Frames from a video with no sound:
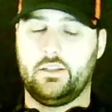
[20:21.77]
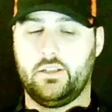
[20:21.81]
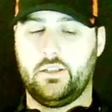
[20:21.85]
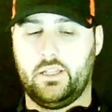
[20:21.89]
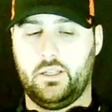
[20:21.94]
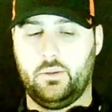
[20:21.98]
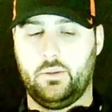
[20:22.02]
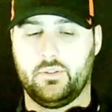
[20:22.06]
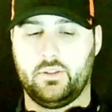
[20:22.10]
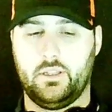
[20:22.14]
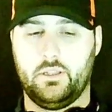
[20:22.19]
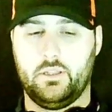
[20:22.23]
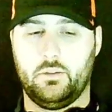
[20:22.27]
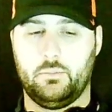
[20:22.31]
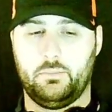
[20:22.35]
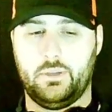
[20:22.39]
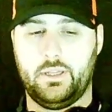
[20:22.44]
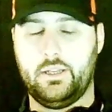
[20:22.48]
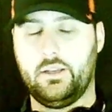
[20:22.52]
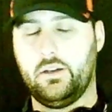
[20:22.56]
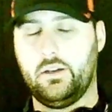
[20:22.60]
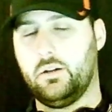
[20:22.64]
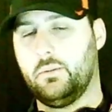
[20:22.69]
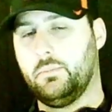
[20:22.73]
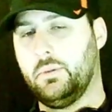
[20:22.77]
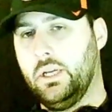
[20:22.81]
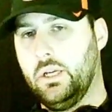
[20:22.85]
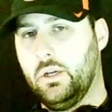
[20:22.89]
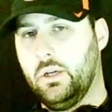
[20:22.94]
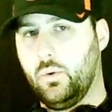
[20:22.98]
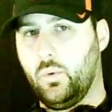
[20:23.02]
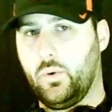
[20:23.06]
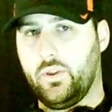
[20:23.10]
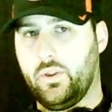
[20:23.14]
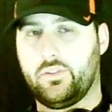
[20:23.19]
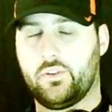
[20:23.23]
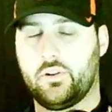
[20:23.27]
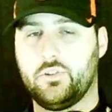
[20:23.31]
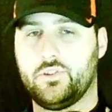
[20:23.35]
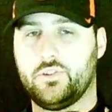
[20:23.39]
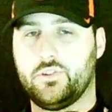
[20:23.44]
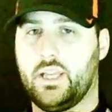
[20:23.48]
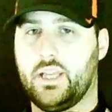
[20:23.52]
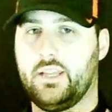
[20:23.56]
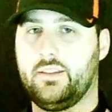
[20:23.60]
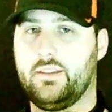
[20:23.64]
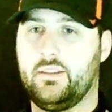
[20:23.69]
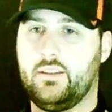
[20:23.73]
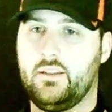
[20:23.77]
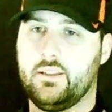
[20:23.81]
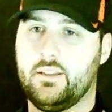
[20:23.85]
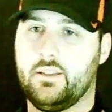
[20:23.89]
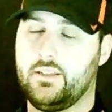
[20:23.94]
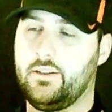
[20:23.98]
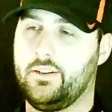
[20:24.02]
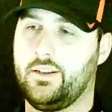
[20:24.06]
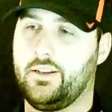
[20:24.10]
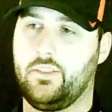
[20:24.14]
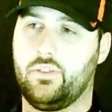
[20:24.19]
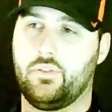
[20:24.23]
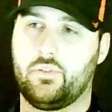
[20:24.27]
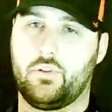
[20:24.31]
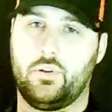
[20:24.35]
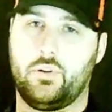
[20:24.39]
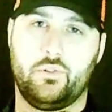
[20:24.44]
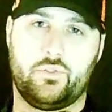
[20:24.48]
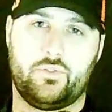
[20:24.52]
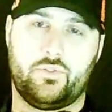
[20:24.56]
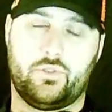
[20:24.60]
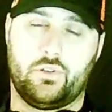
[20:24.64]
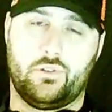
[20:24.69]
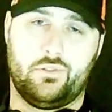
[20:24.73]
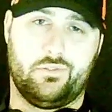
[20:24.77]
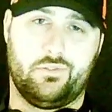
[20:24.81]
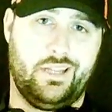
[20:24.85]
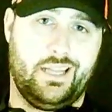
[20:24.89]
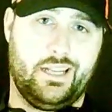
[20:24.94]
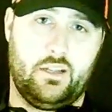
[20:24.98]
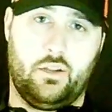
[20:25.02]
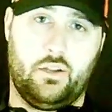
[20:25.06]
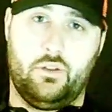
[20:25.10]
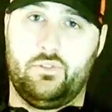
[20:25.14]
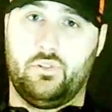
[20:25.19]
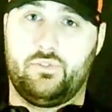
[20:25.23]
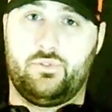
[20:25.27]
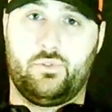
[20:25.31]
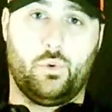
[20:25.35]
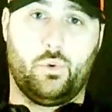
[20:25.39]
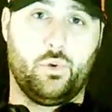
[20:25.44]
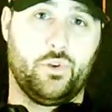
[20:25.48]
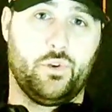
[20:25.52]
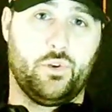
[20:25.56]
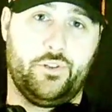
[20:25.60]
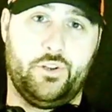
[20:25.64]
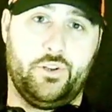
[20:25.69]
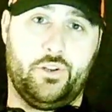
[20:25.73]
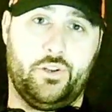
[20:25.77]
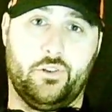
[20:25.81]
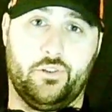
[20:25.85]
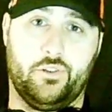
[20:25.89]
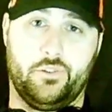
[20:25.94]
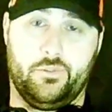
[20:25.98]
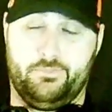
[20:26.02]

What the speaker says: He was a little beat up. We throw JT in there and he throws for like over 400 yards.